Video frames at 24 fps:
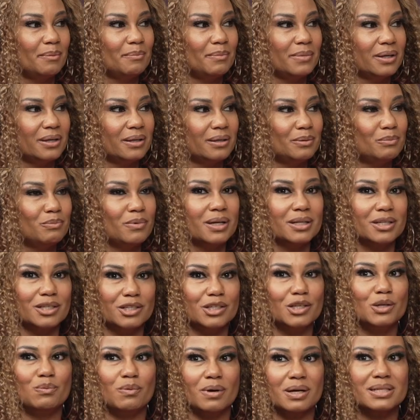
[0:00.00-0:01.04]
I mean, you
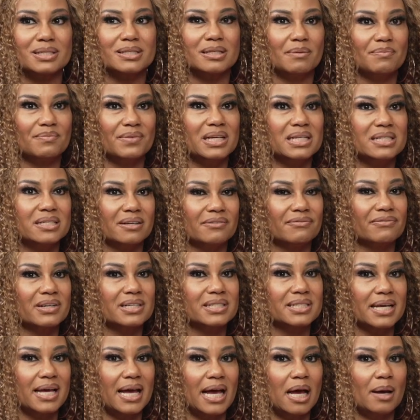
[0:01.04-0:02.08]
want something
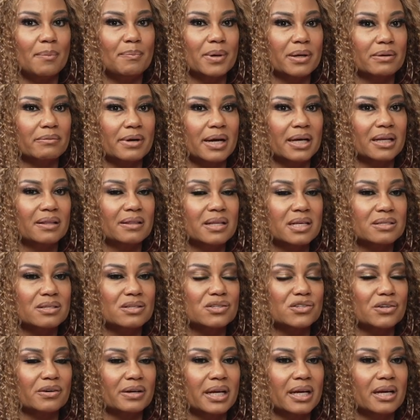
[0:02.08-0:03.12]
different to happen, right? And this
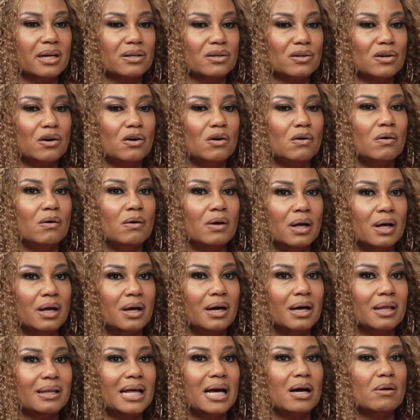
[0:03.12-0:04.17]
is your end goal.
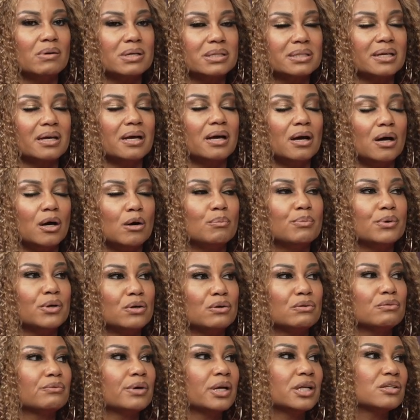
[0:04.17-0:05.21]
Allow us to help
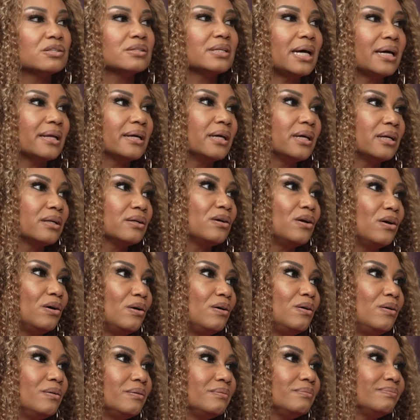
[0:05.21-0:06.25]
you reach that end
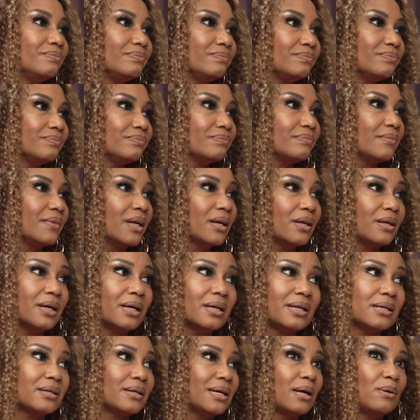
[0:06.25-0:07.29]
goal.
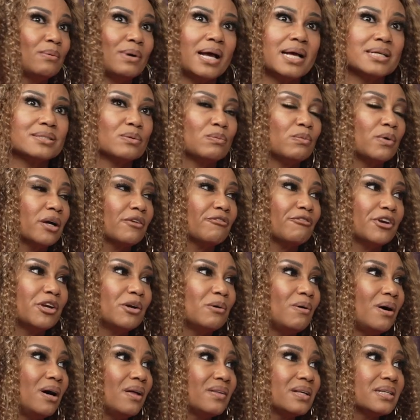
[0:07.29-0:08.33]
It hasn't worked for
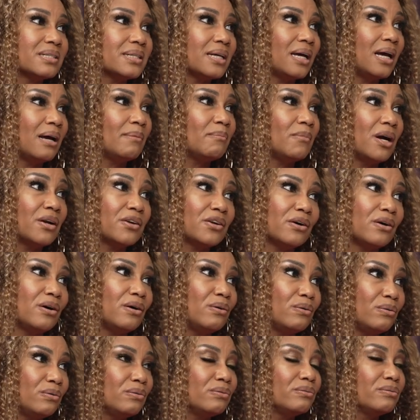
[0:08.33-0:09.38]
you all this time on your
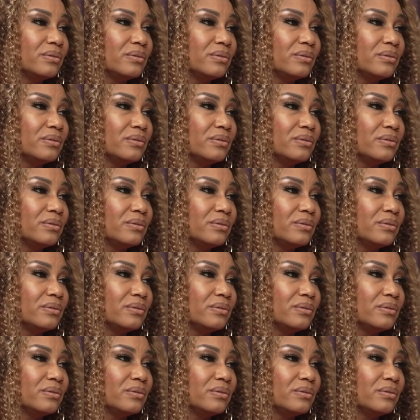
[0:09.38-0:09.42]
own.